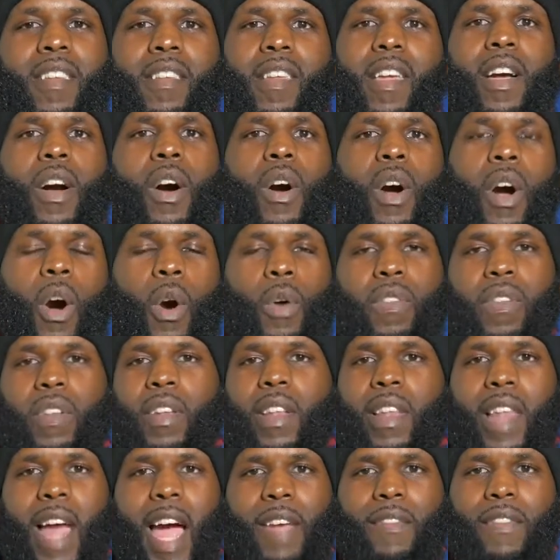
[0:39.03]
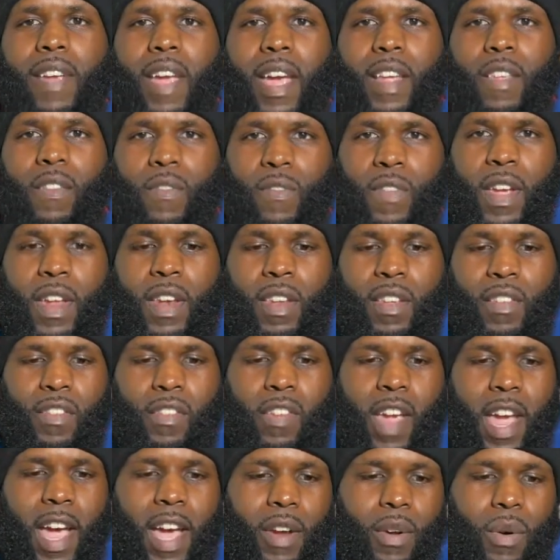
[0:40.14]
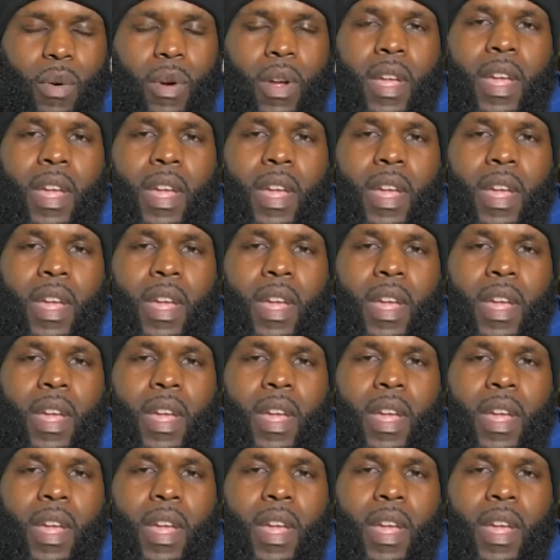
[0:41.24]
as hell host of the Life Gains Fitness channel.